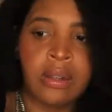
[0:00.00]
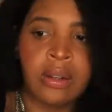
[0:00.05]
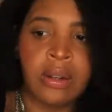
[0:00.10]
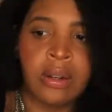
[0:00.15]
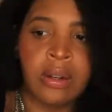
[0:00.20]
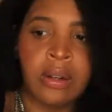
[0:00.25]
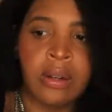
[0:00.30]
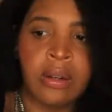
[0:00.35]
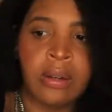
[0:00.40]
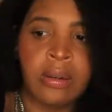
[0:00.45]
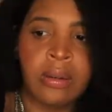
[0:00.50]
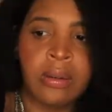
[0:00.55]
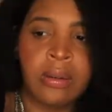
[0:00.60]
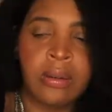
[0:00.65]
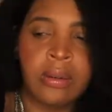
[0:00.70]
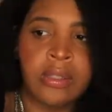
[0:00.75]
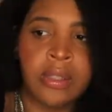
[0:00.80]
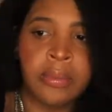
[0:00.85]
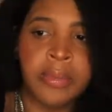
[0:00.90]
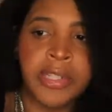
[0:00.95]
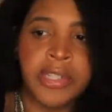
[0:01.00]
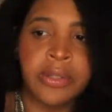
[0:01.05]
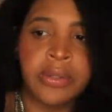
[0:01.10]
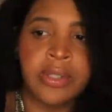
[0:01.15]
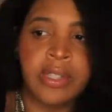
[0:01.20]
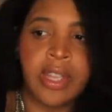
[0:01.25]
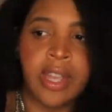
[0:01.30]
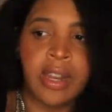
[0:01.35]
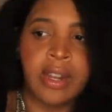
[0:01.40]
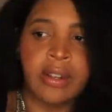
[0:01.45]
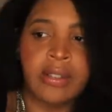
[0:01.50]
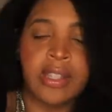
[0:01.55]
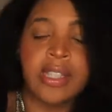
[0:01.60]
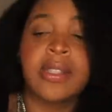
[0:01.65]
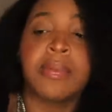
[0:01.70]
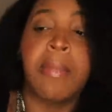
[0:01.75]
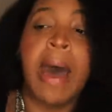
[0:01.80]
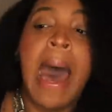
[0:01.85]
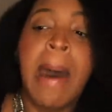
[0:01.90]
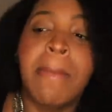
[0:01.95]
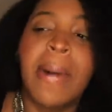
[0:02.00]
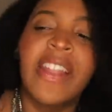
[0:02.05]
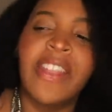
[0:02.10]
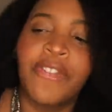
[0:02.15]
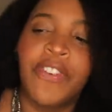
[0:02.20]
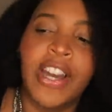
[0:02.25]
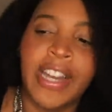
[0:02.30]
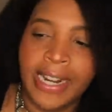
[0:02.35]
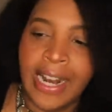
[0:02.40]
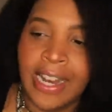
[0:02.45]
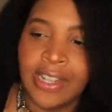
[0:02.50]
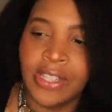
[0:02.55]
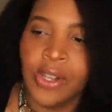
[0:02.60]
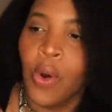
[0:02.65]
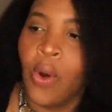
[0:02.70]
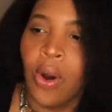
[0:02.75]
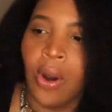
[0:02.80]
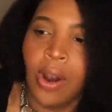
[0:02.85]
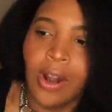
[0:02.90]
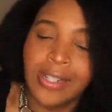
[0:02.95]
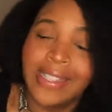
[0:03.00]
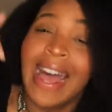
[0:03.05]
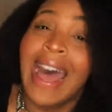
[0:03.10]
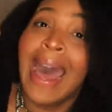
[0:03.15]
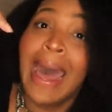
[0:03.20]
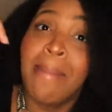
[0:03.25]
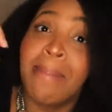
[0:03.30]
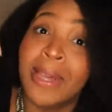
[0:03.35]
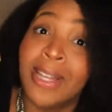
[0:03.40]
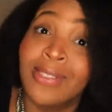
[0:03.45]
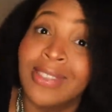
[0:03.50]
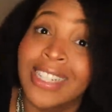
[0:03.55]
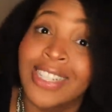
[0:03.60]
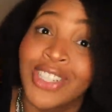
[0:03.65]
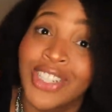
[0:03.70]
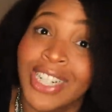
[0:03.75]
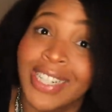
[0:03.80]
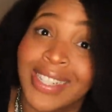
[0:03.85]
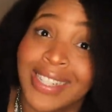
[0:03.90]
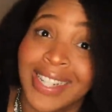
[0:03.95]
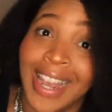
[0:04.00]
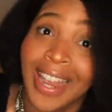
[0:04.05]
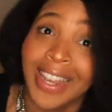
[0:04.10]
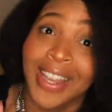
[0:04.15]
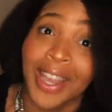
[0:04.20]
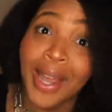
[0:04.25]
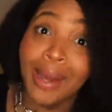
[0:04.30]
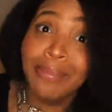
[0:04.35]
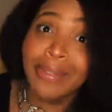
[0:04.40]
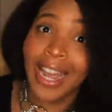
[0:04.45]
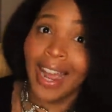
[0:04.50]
Girl. Don't be too scared. This is my motherfucking house of horrors. I built this shit to take him